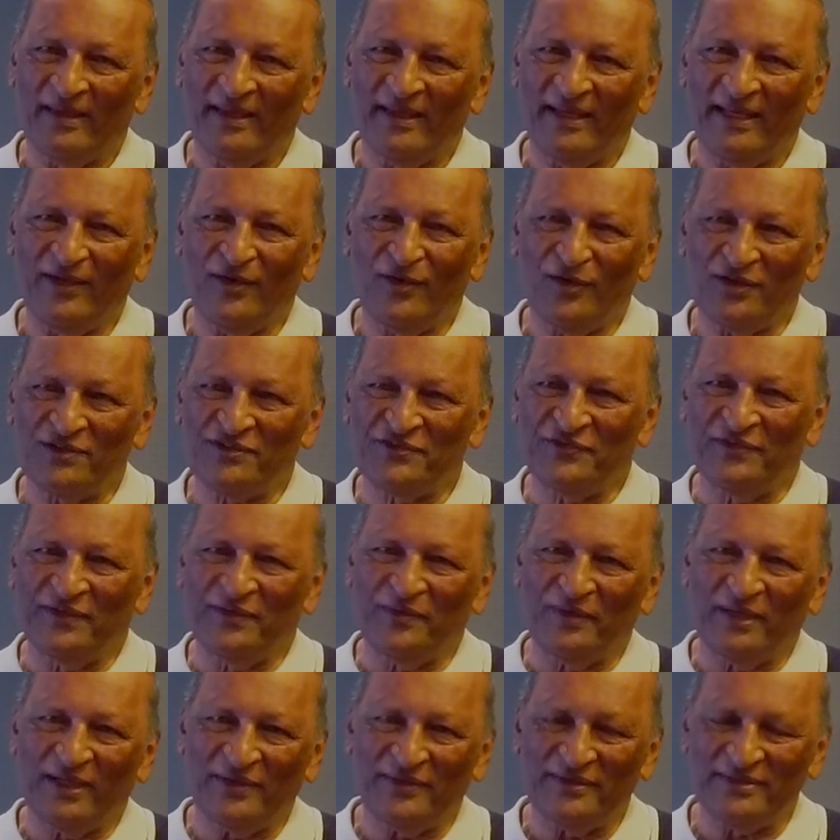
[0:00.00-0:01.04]
In Oxford,
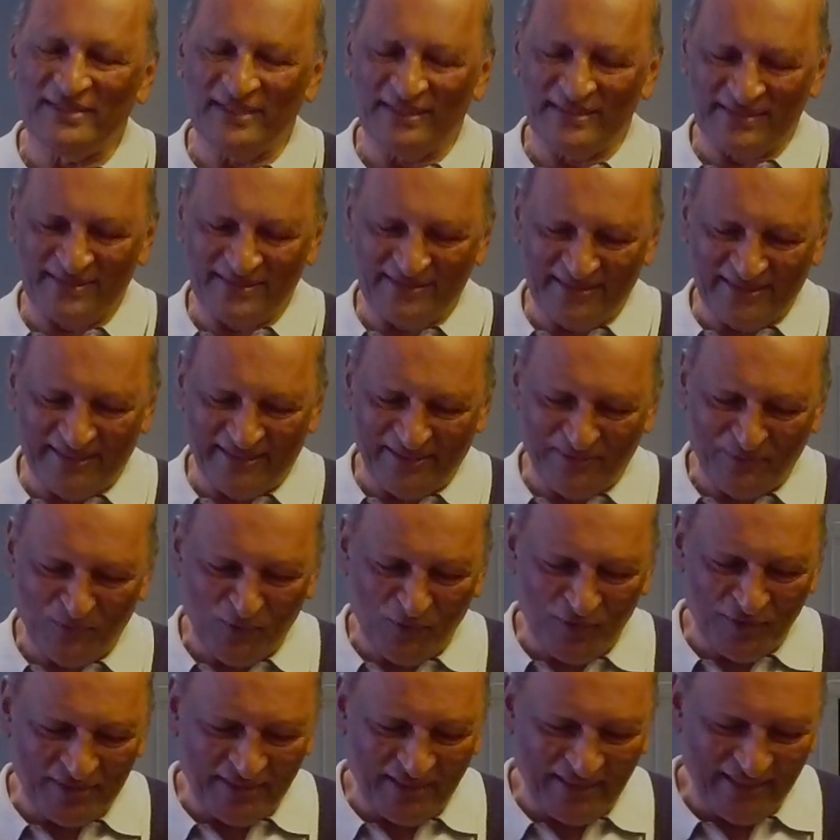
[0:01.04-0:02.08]
when I was just uh,
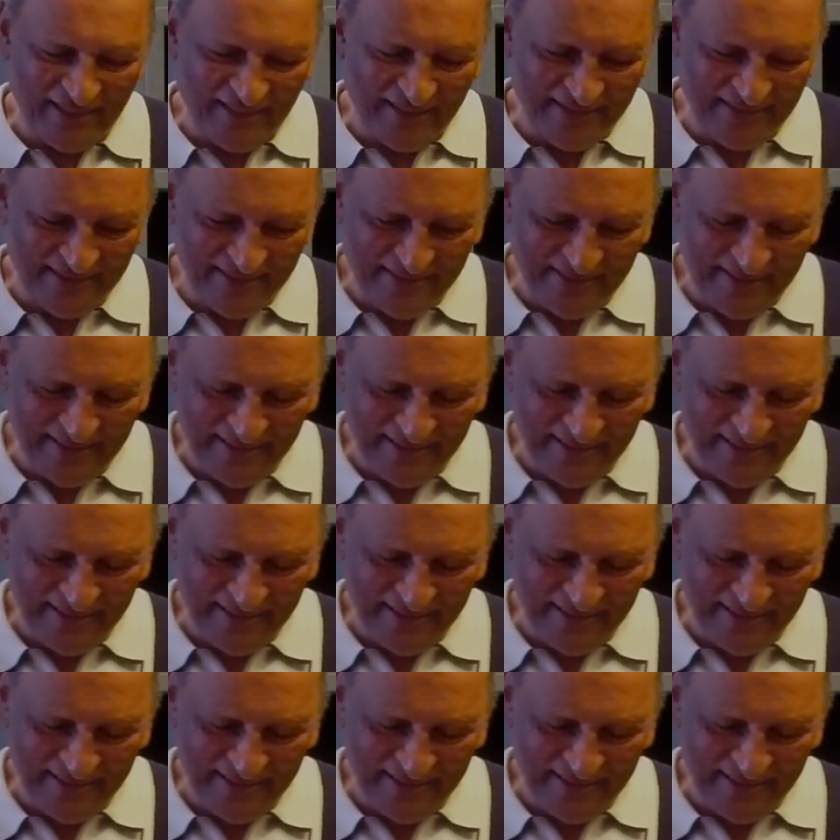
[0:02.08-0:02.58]
walking the other,